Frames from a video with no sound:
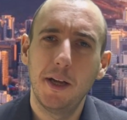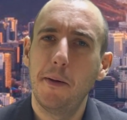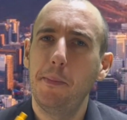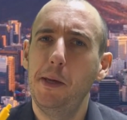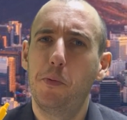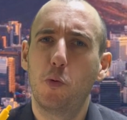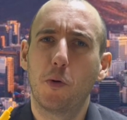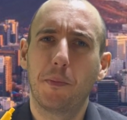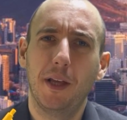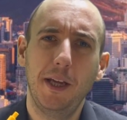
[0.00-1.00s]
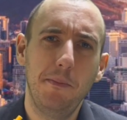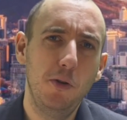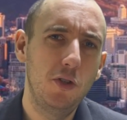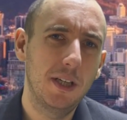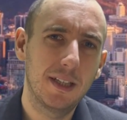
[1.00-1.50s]
people were playing
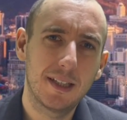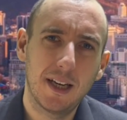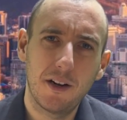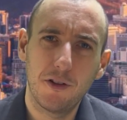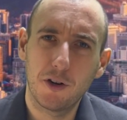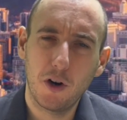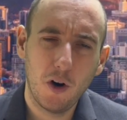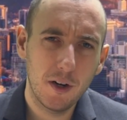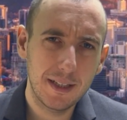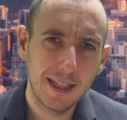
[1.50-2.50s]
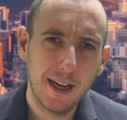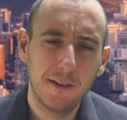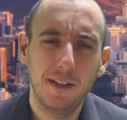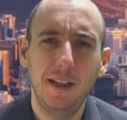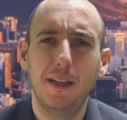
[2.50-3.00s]
music inside of their cars
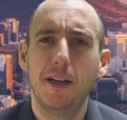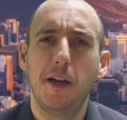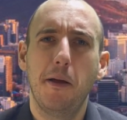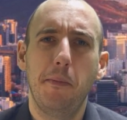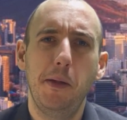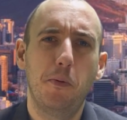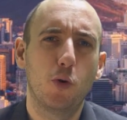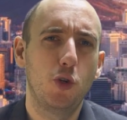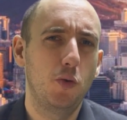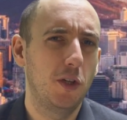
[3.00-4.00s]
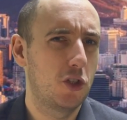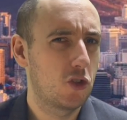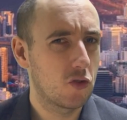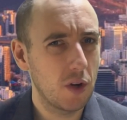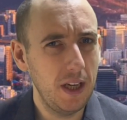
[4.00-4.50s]
loudly, people were doing
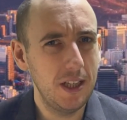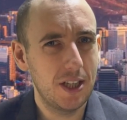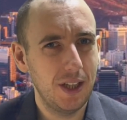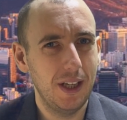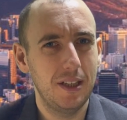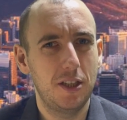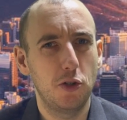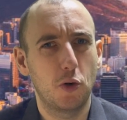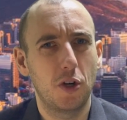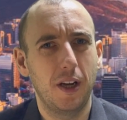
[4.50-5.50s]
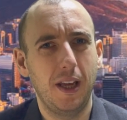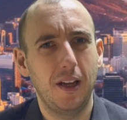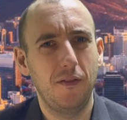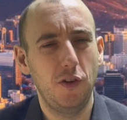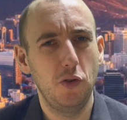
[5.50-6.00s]
strange things in order to
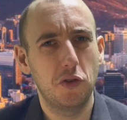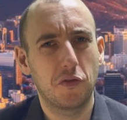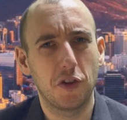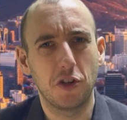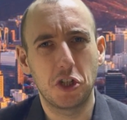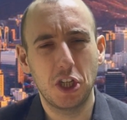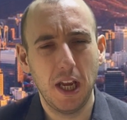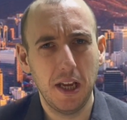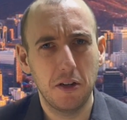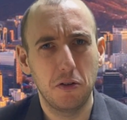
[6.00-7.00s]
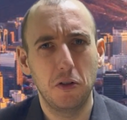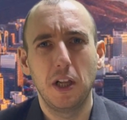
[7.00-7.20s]
get views for their channel.